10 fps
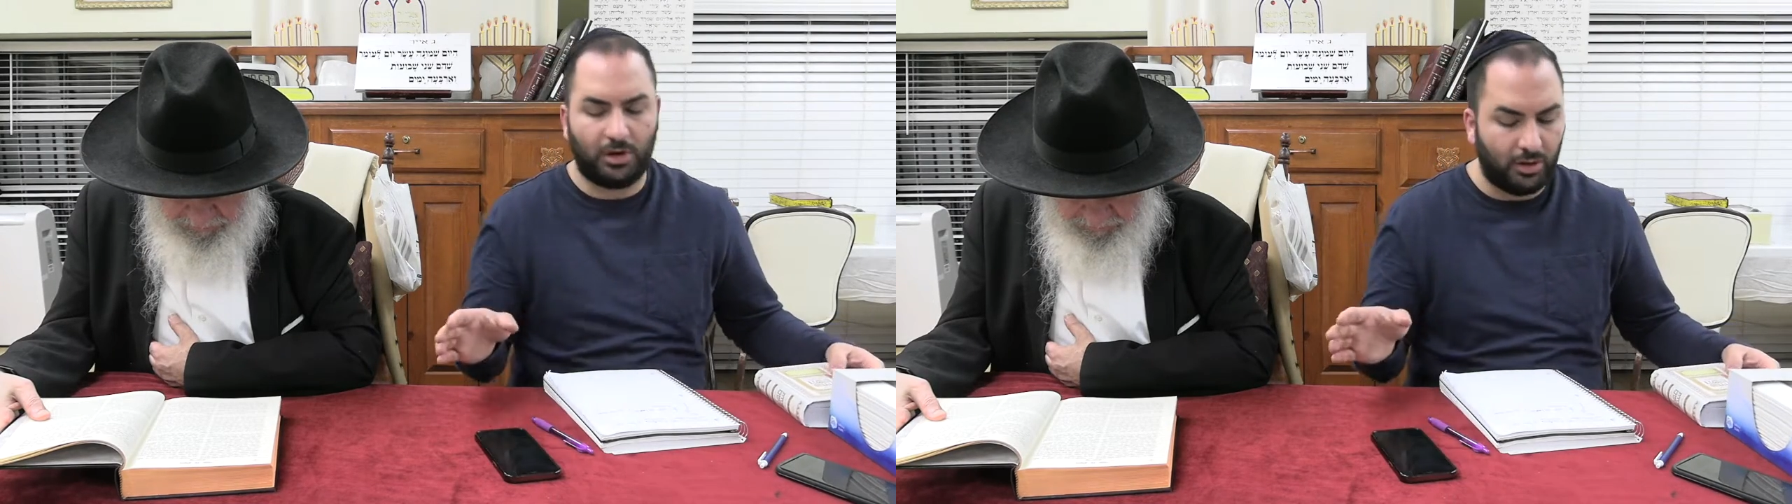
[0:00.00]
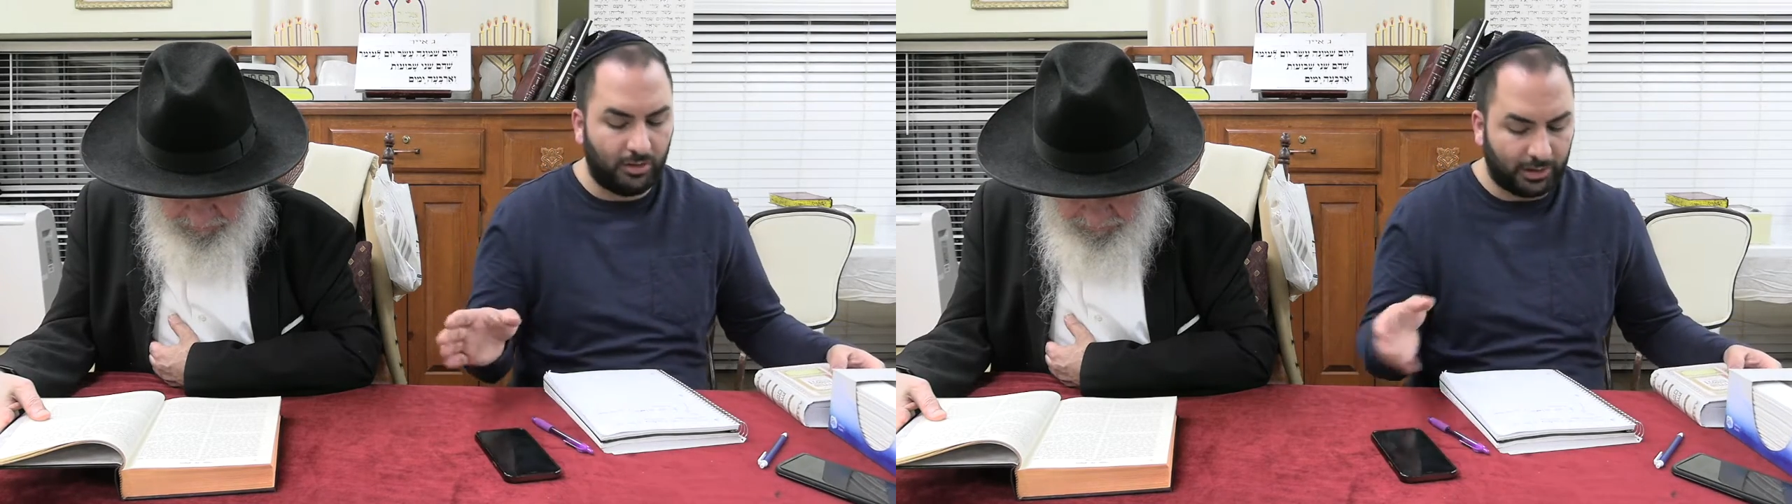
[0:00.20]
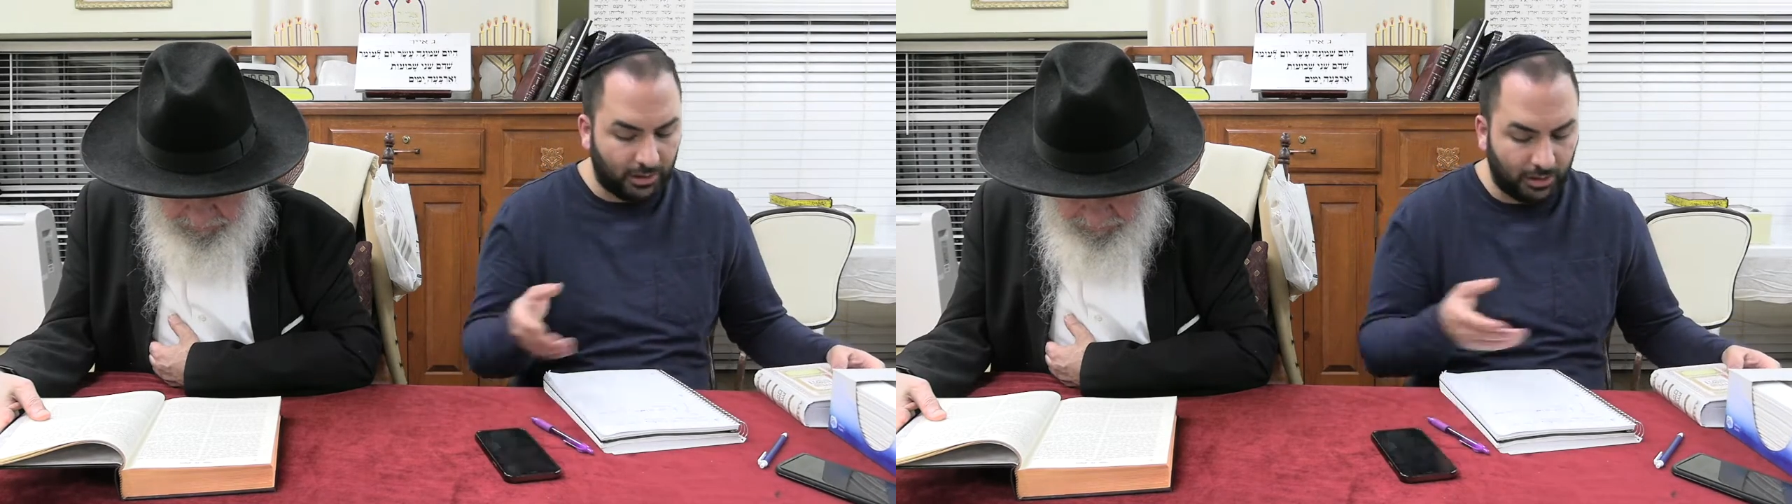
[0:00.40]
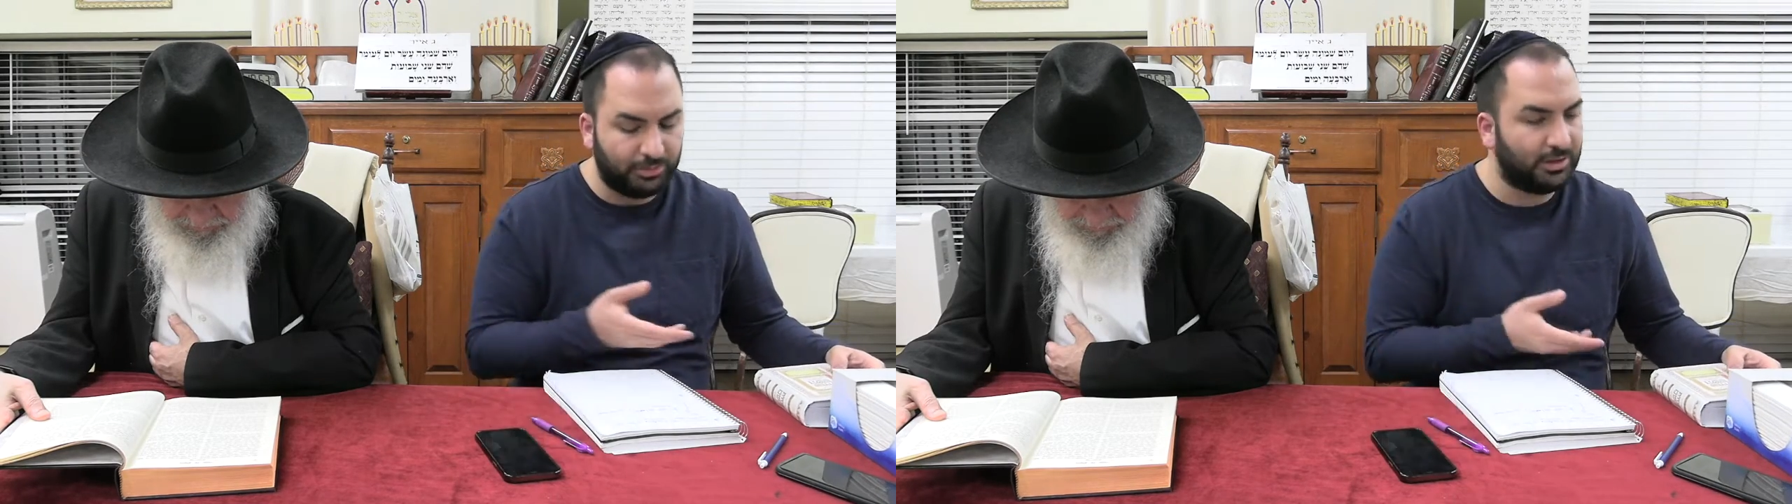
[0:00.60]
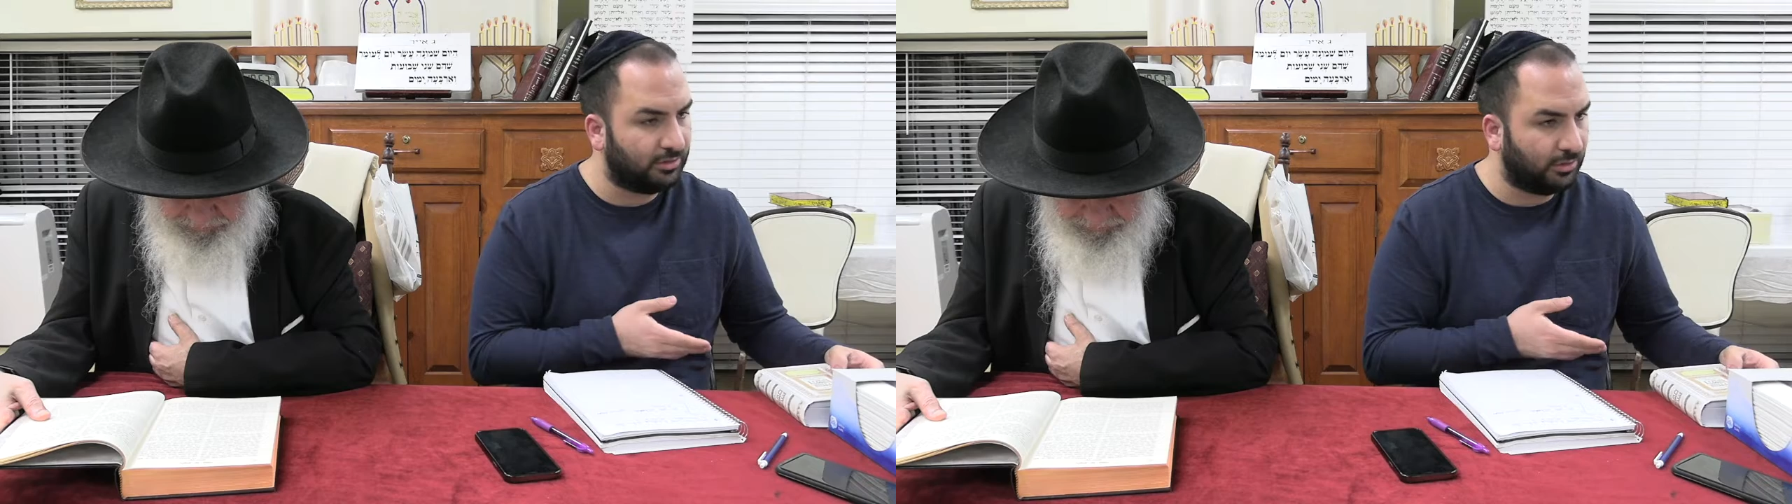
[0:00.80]
Harav like a couple
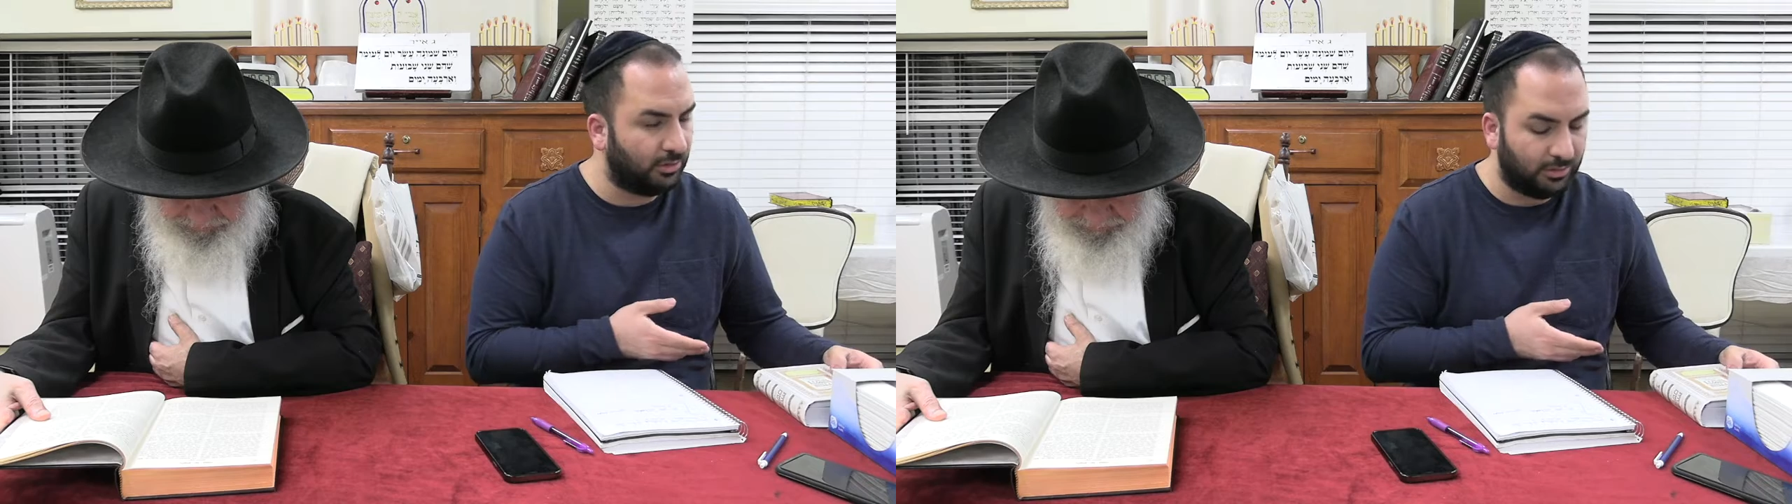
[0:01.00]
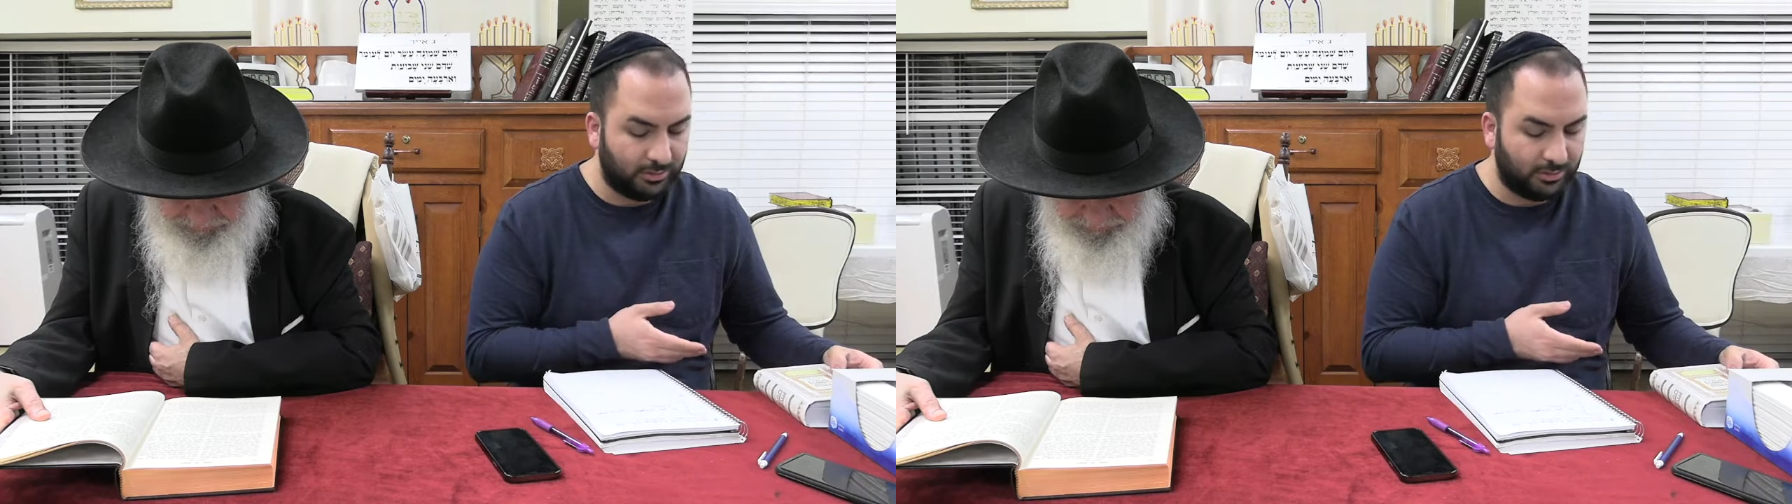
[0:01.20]
days ago.